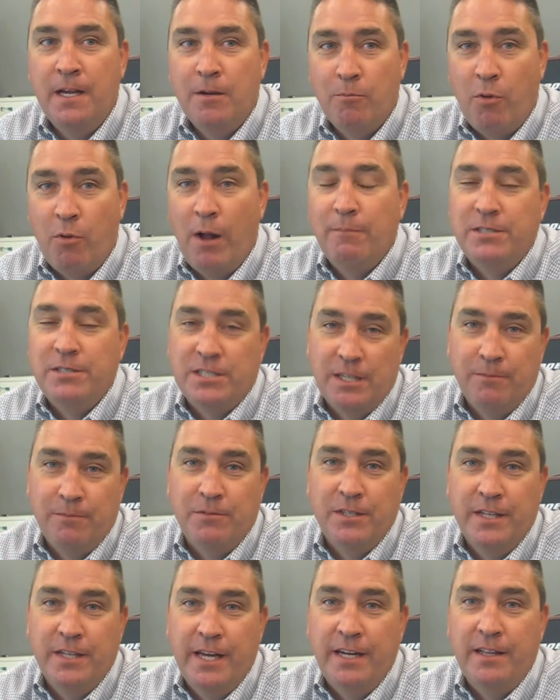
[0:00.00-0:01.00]
probably
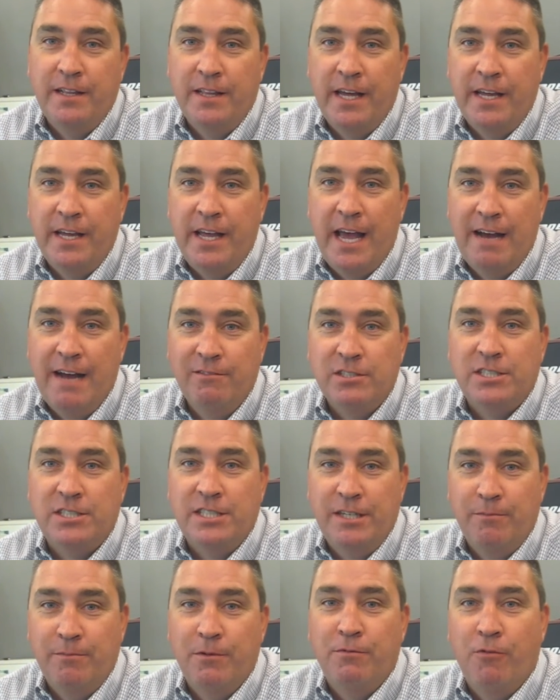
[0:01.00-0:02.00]
something that you haven't
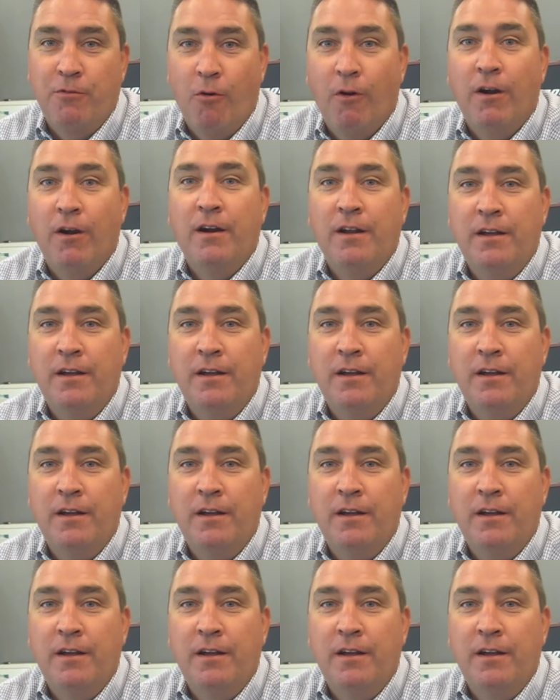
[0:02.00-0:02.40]
seen before.